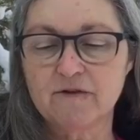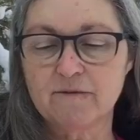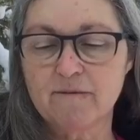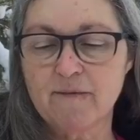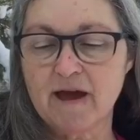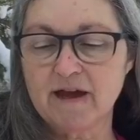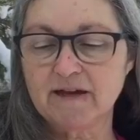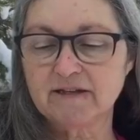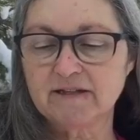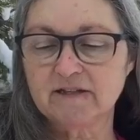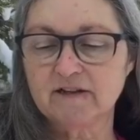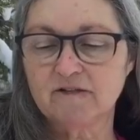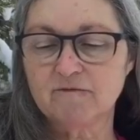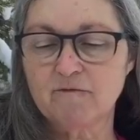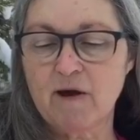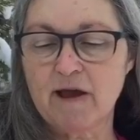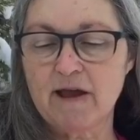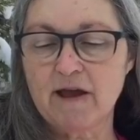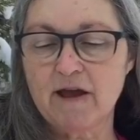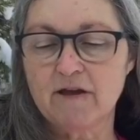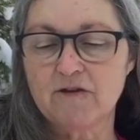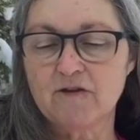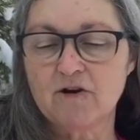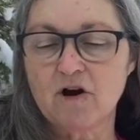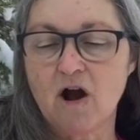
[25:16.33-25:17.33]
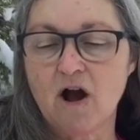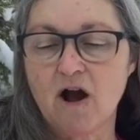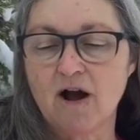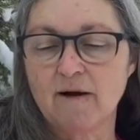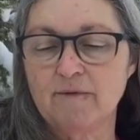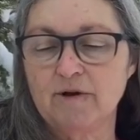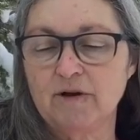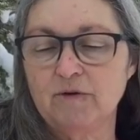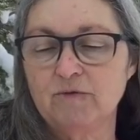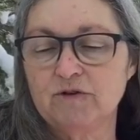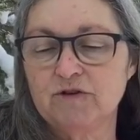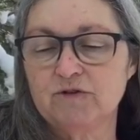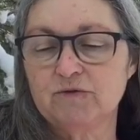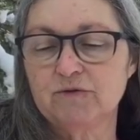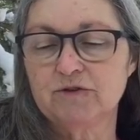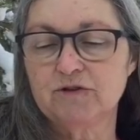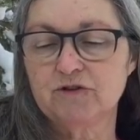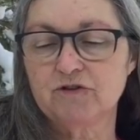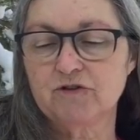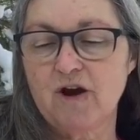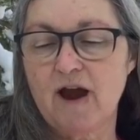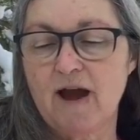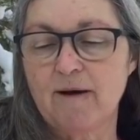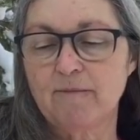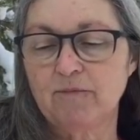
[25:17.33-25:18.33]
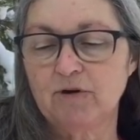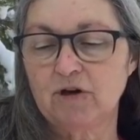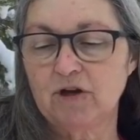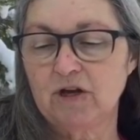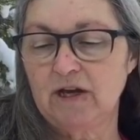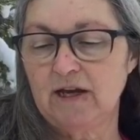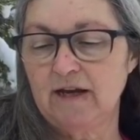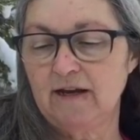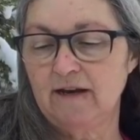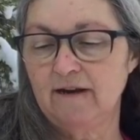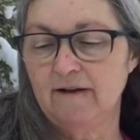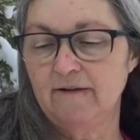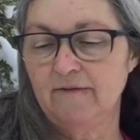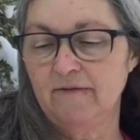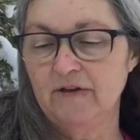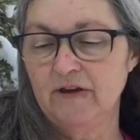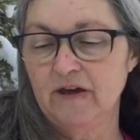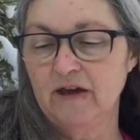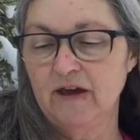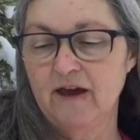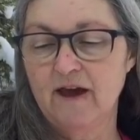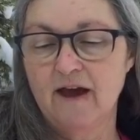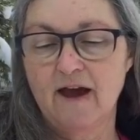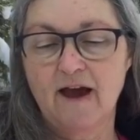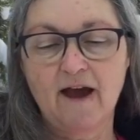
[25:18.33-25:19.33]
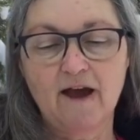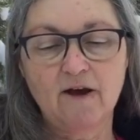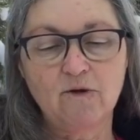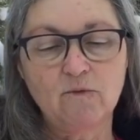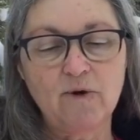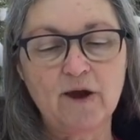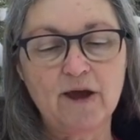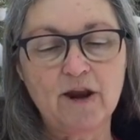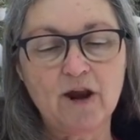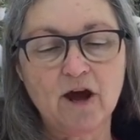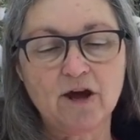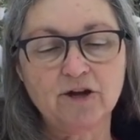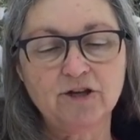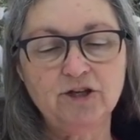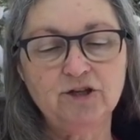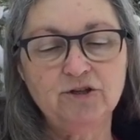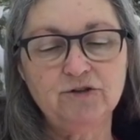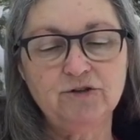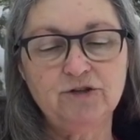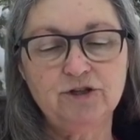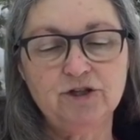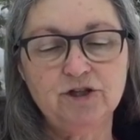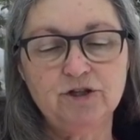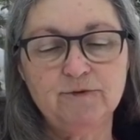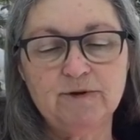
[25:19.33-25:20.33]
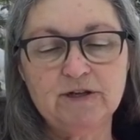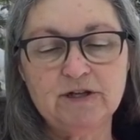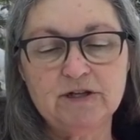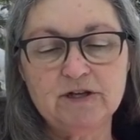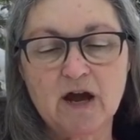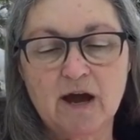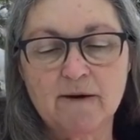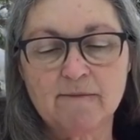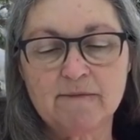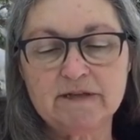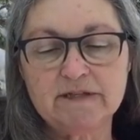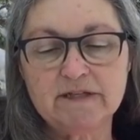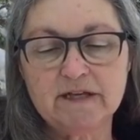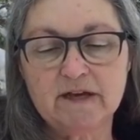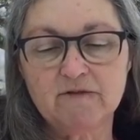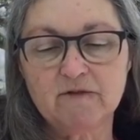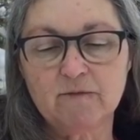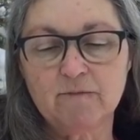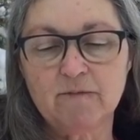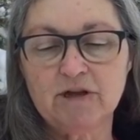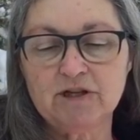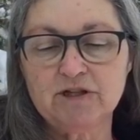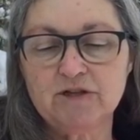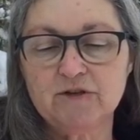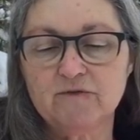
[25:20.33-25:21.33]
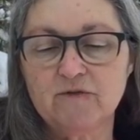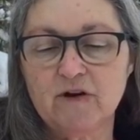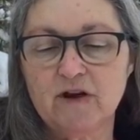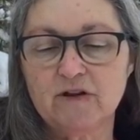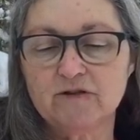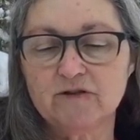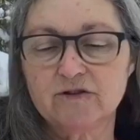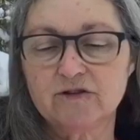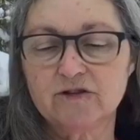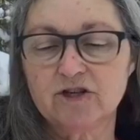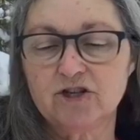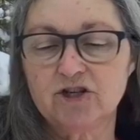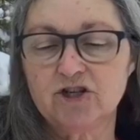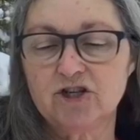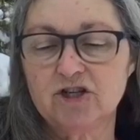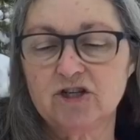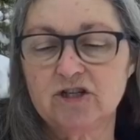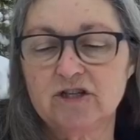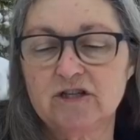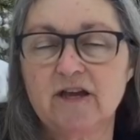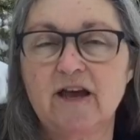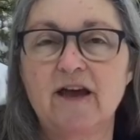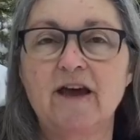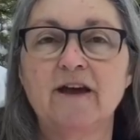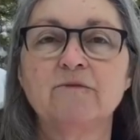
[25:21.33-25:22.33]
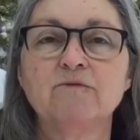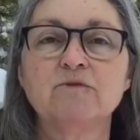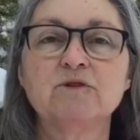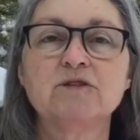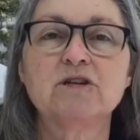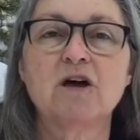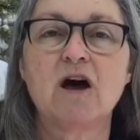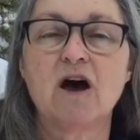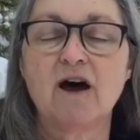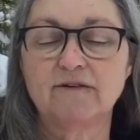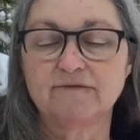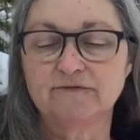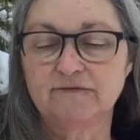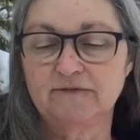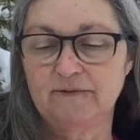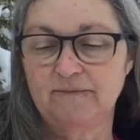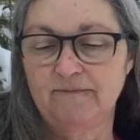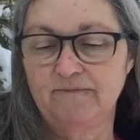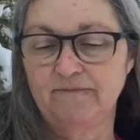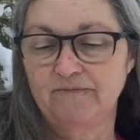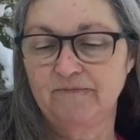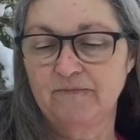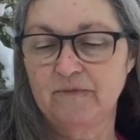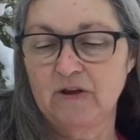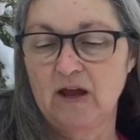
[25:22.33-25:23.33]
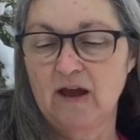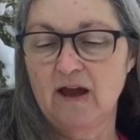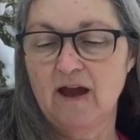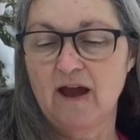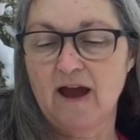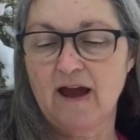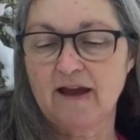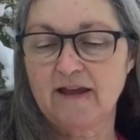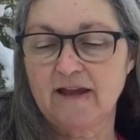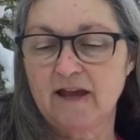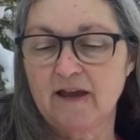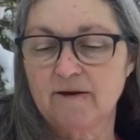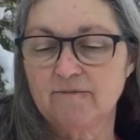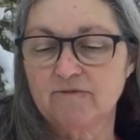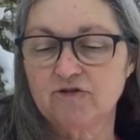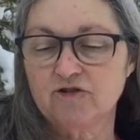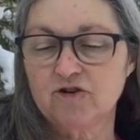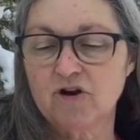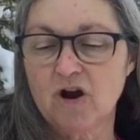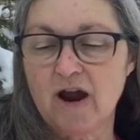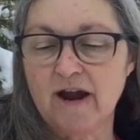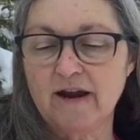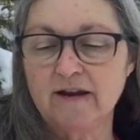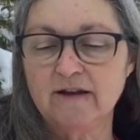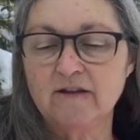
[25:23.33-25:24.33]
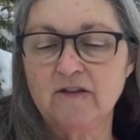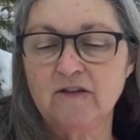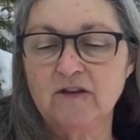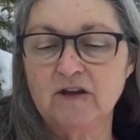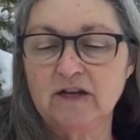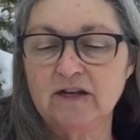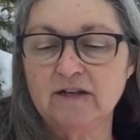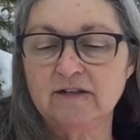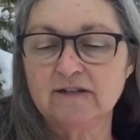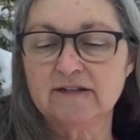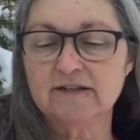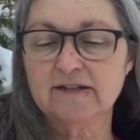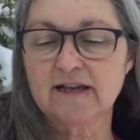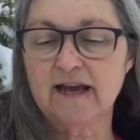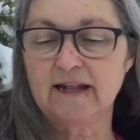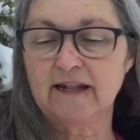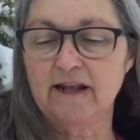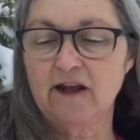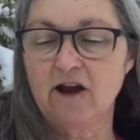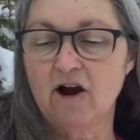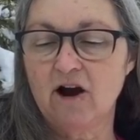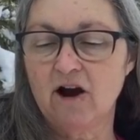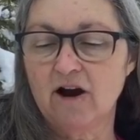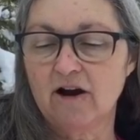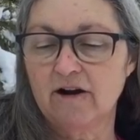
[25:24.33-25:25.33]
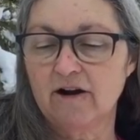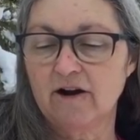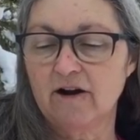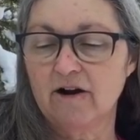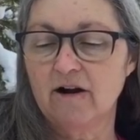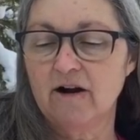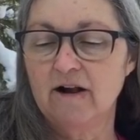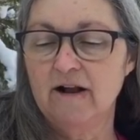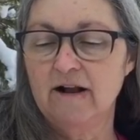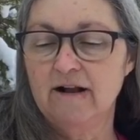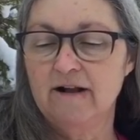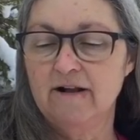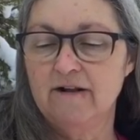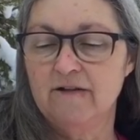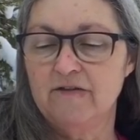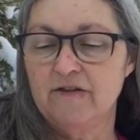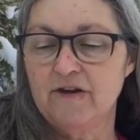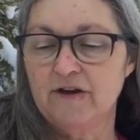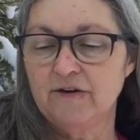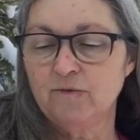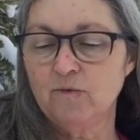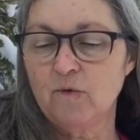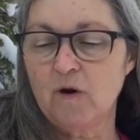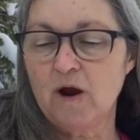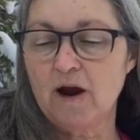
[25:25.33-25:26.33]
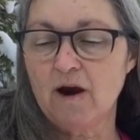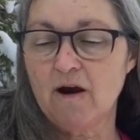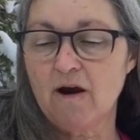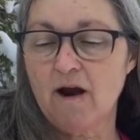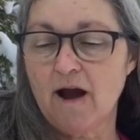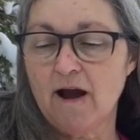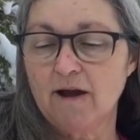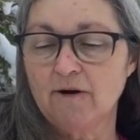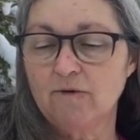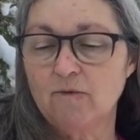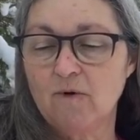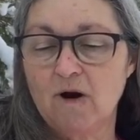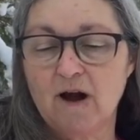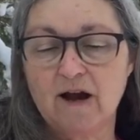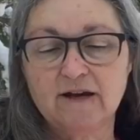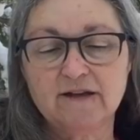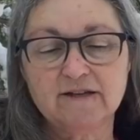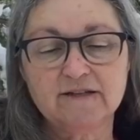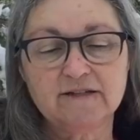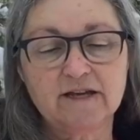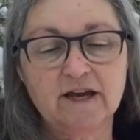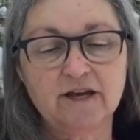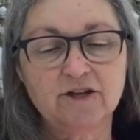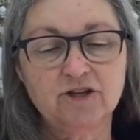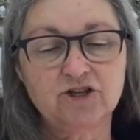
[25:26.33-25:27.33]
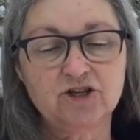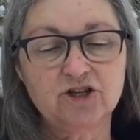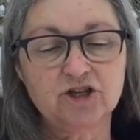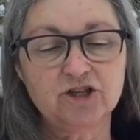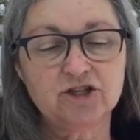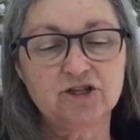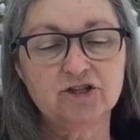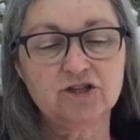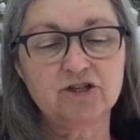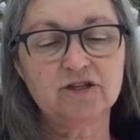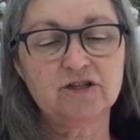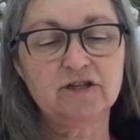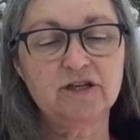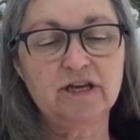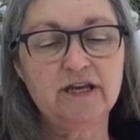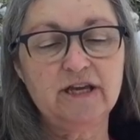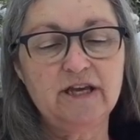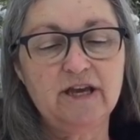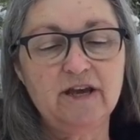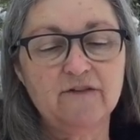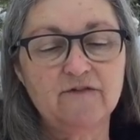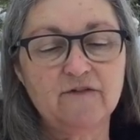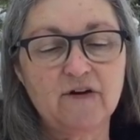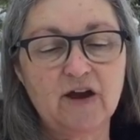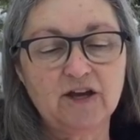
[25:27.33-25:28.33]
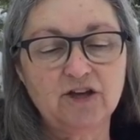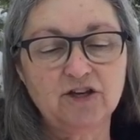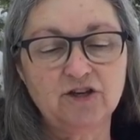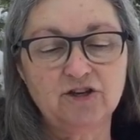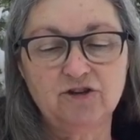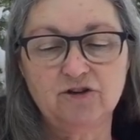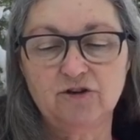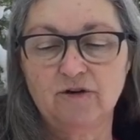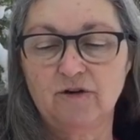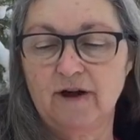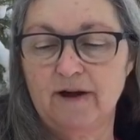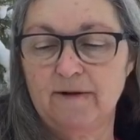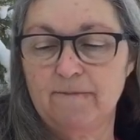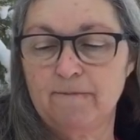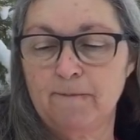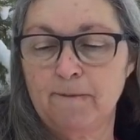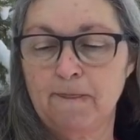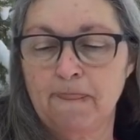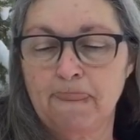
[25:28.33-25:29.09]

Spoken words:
the mess of my other hobby, which was scrapbooking. I went on YouTube and taught myself a bunch of other stitches and was off. I kept trying things slightly harder than where I was at just to see if I could do it.